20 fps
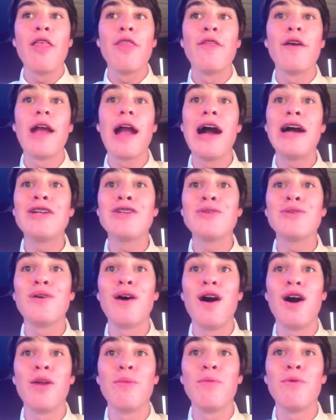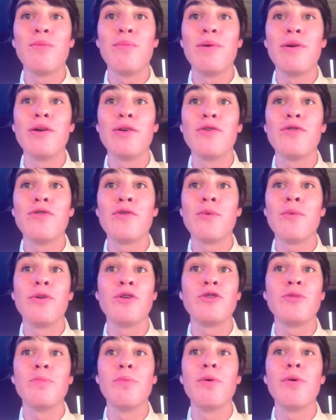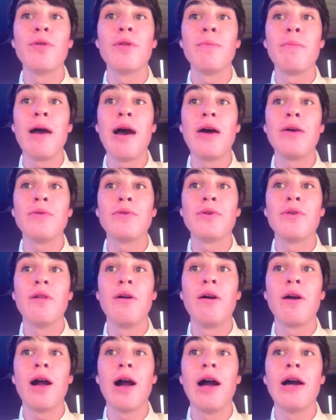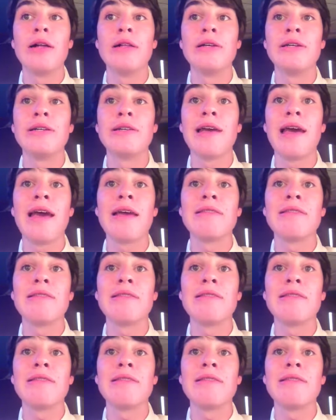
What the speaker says: They got into automobiles which bore them out to Long Island,